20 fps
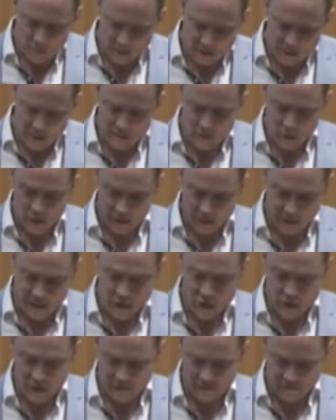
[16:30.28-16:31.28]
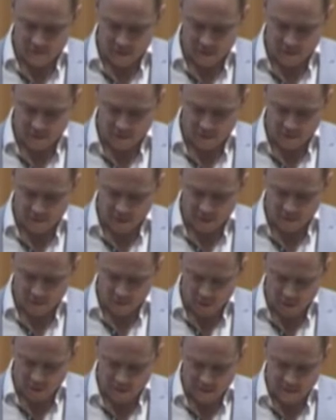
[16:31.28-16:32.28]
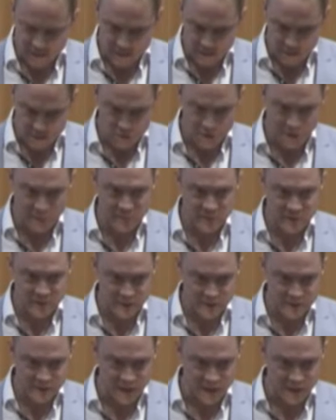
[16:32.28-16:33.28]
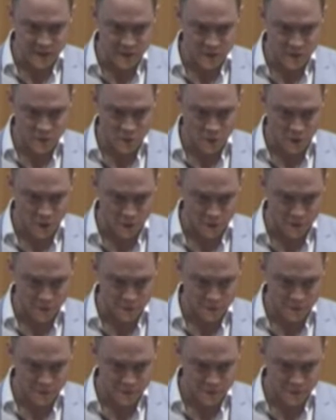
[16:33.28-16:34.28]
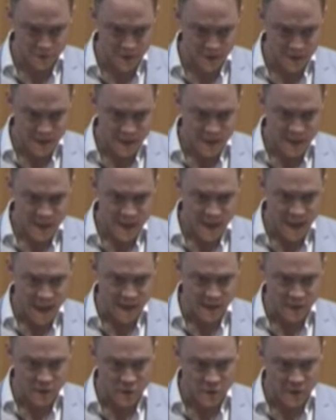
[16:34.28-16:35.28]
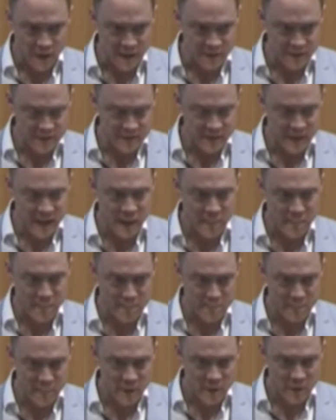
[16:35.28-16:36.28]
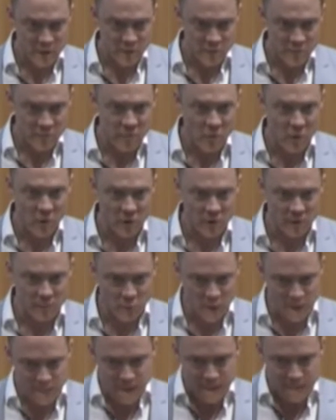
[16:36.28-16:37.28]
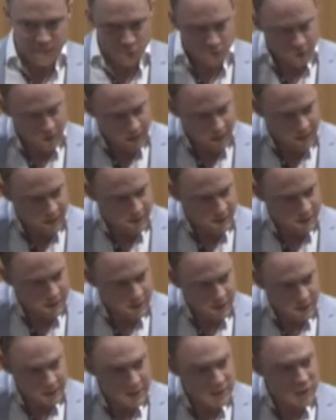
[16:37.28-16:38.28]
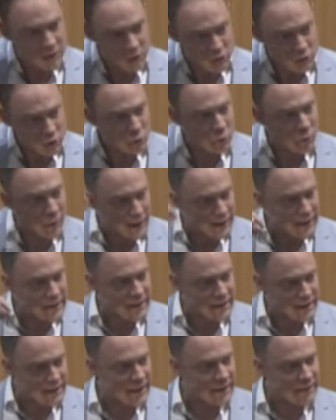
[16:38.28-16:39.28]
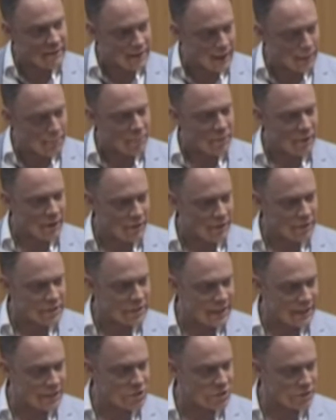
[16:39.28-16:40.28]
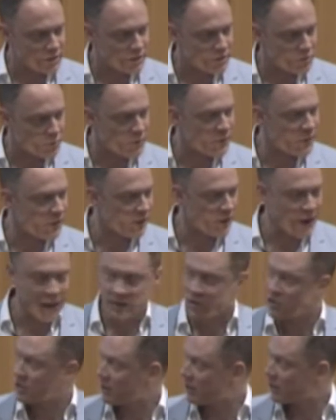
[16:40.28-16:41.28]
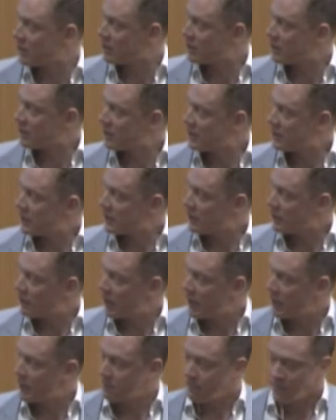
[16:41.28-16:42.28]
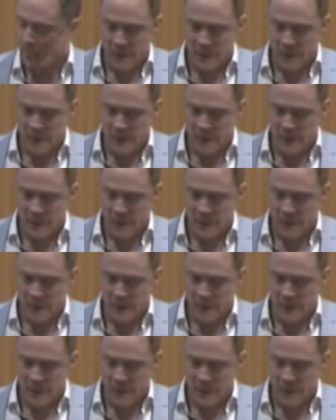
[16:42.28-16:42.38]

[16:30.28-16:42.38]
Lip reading: with a communication vehicle that really disrupts the status quo, right, and creates some forum where people can, in a new way, connect up their intentions with their action, right?